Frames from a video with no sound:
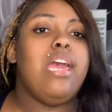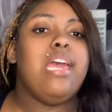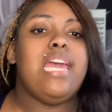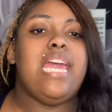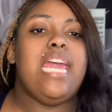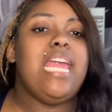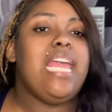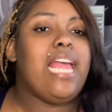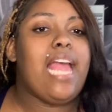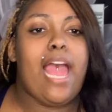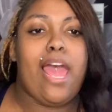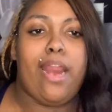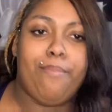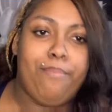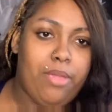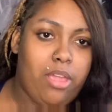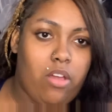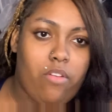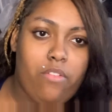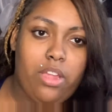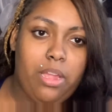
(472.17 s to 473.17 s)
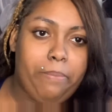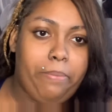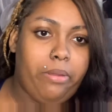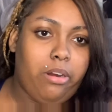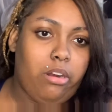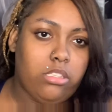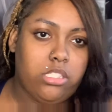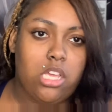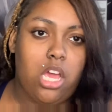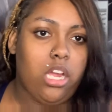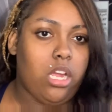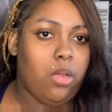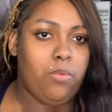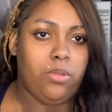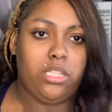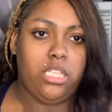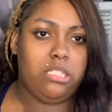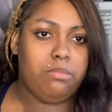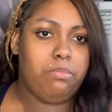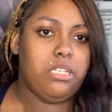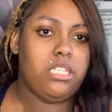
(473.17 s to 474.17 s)
he gotta be over here pillow talking with
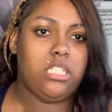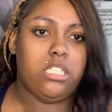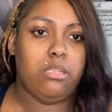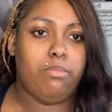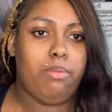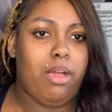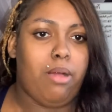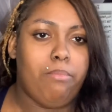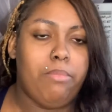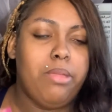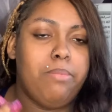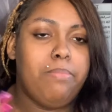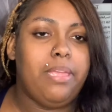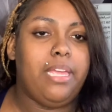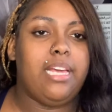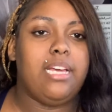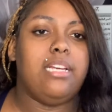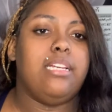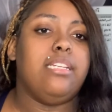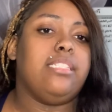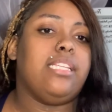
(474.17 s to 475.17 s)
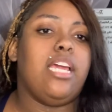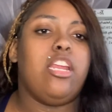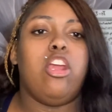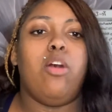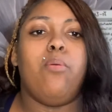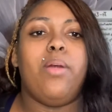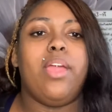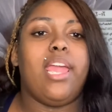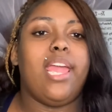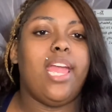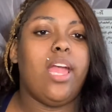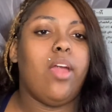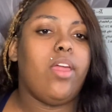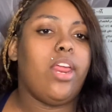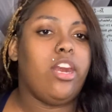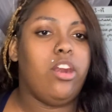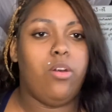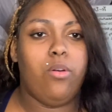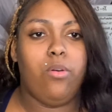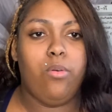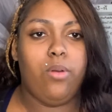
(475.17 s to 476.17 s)
these bitches about me because ain't no way in hell they
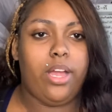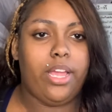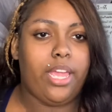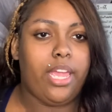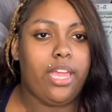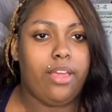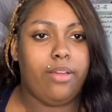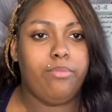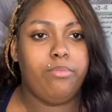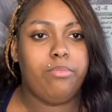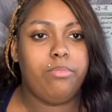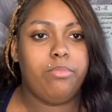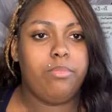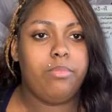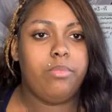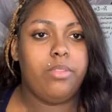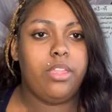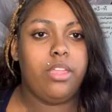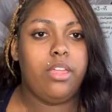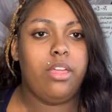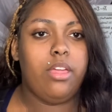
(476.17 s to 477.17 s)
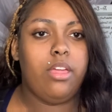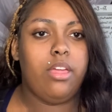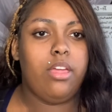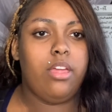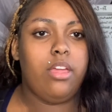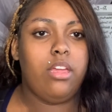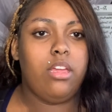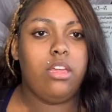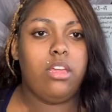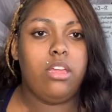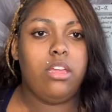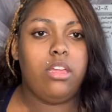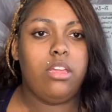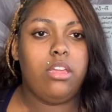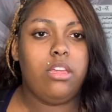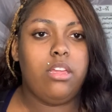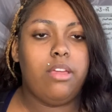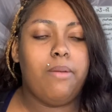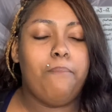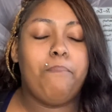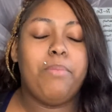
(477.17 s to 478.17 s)
know who I am.
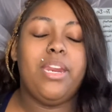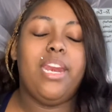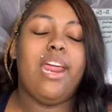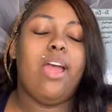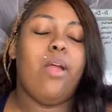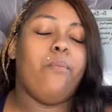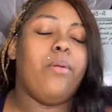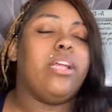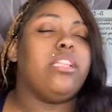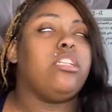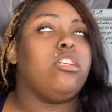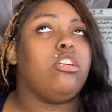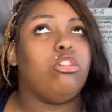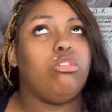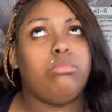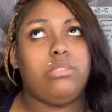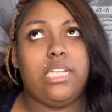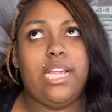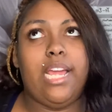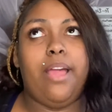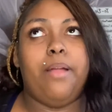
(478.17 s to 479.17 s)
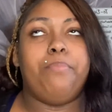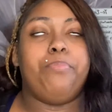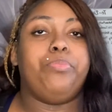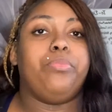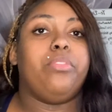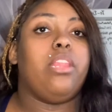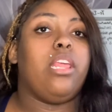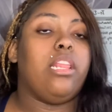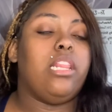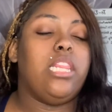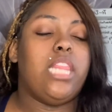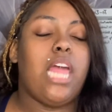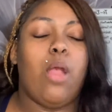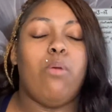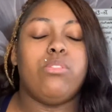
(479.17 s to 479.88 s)
But then I read the group chat, they